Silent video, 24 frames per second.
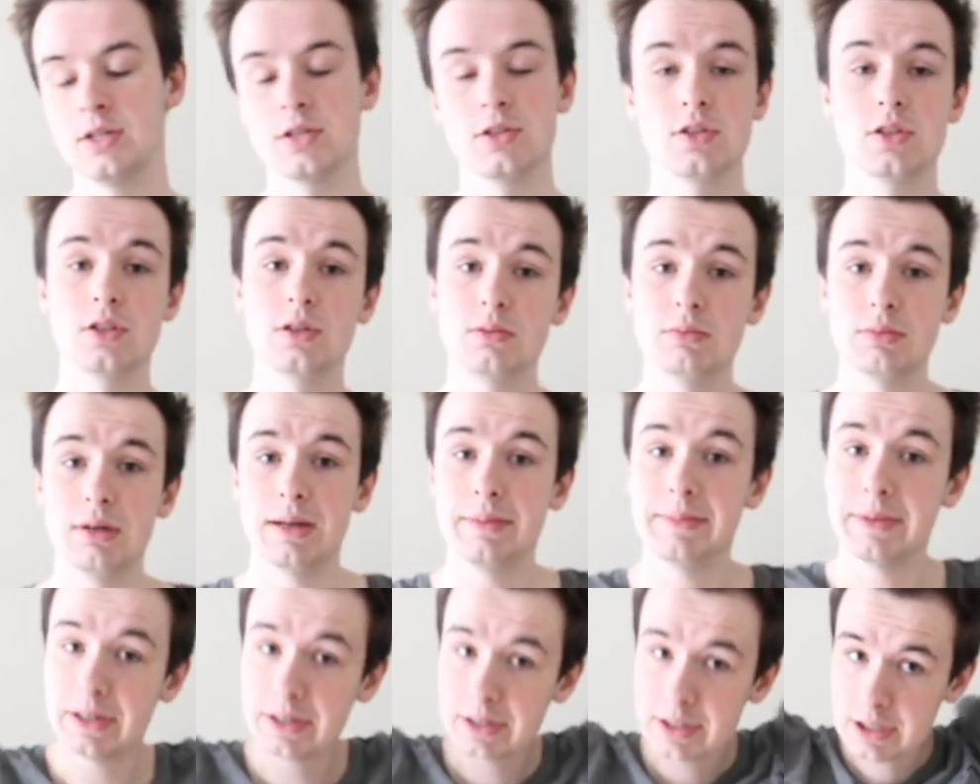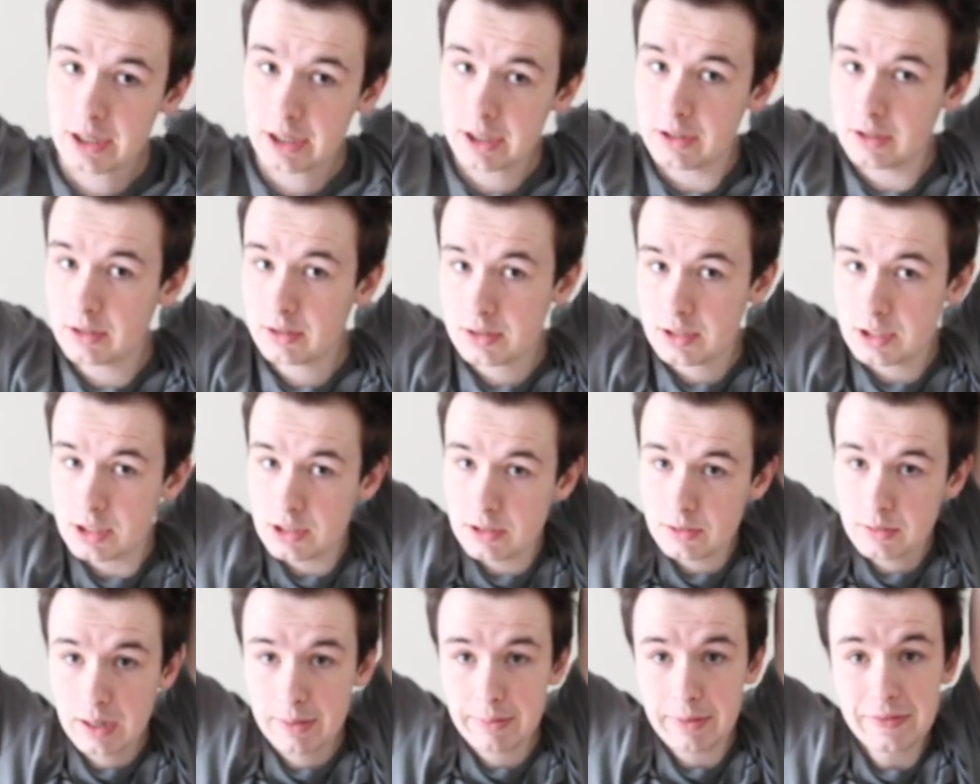So I'm here to talk to
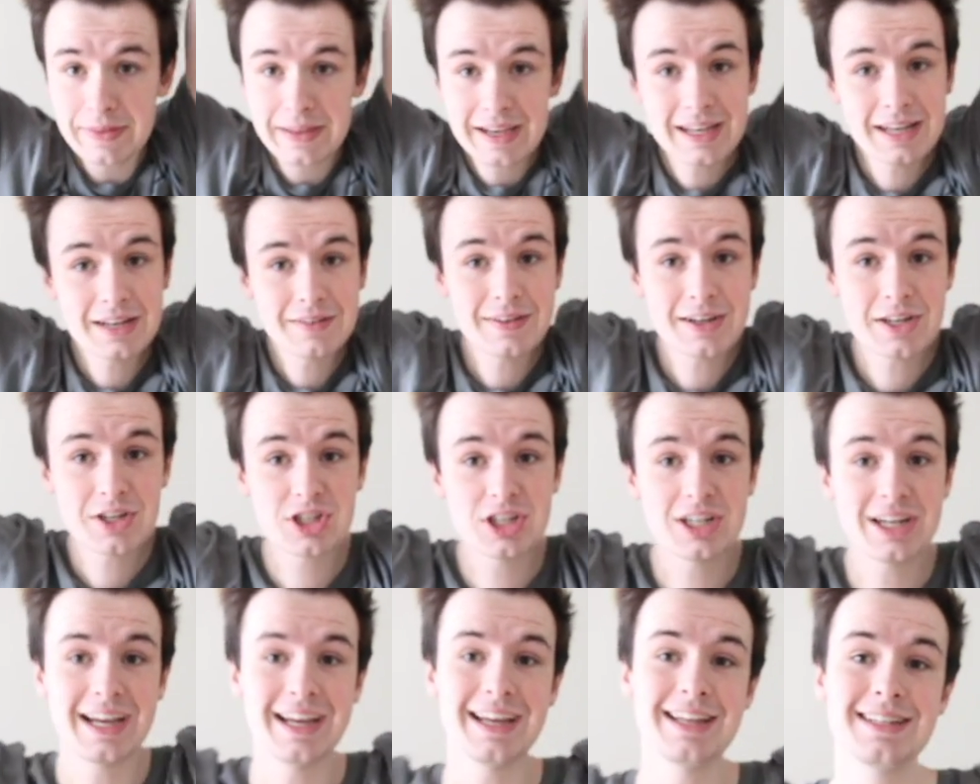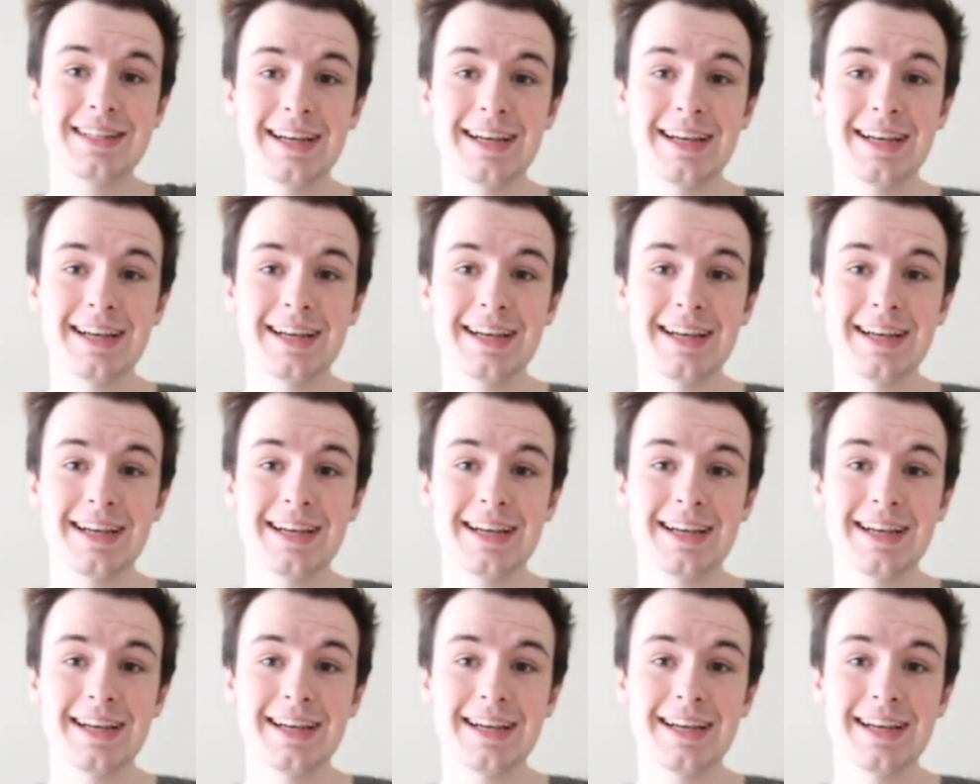you about the innovation and